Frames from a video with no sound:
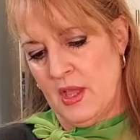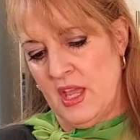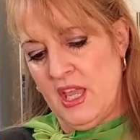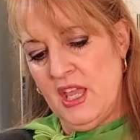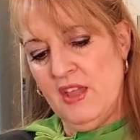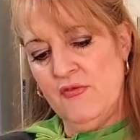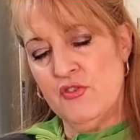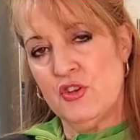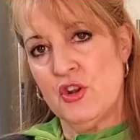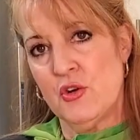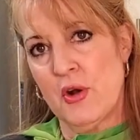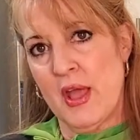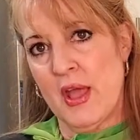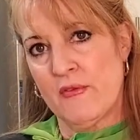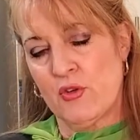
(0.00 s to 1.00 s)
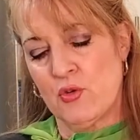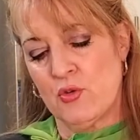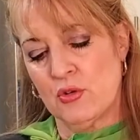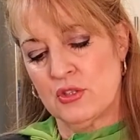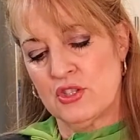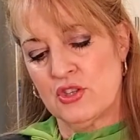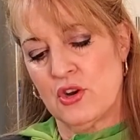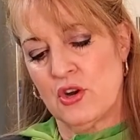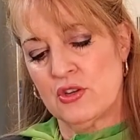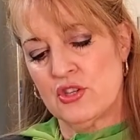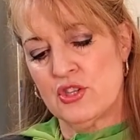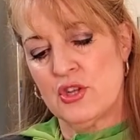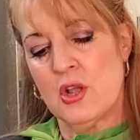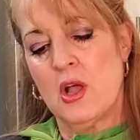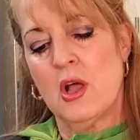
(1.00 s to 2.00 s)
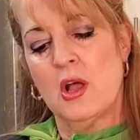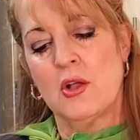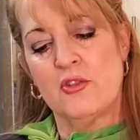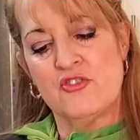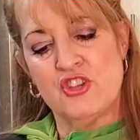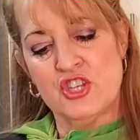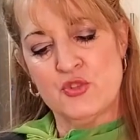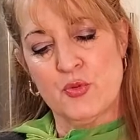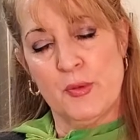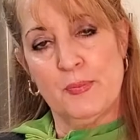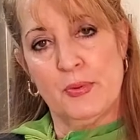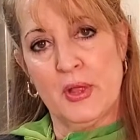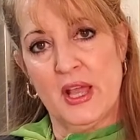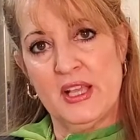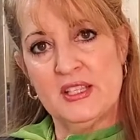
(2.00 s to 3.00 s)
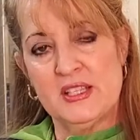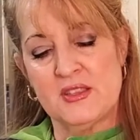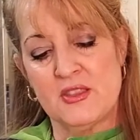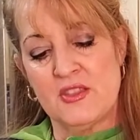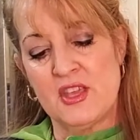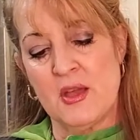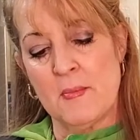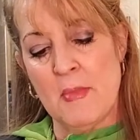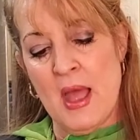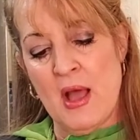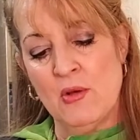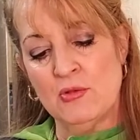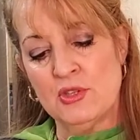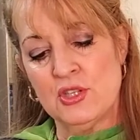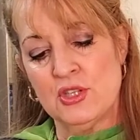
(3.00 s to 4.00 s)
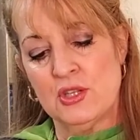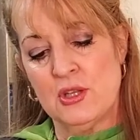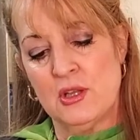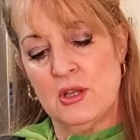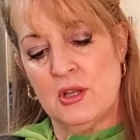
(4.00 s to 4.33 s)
If you don't have cornstarch, just replace the amount